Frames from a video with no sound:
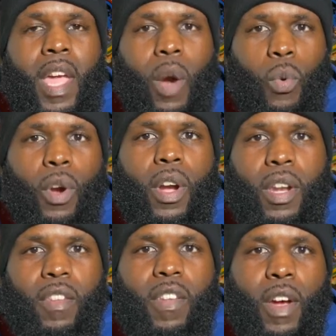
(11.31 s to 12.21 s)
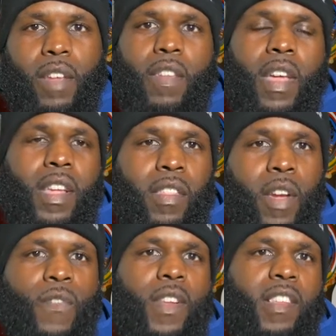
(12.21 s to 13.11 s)
And we're going to discuss
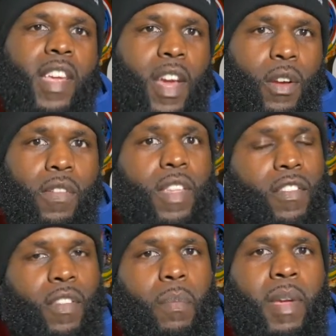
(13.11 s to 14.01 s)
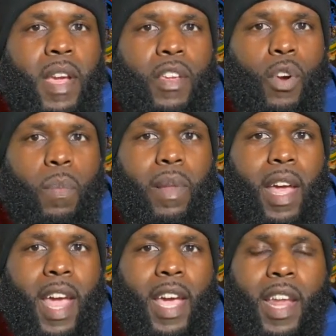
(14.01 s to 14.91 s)
different tiers that should be in your
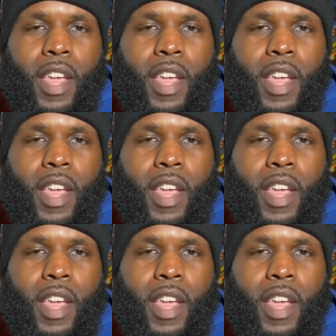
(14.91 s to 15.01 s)
plan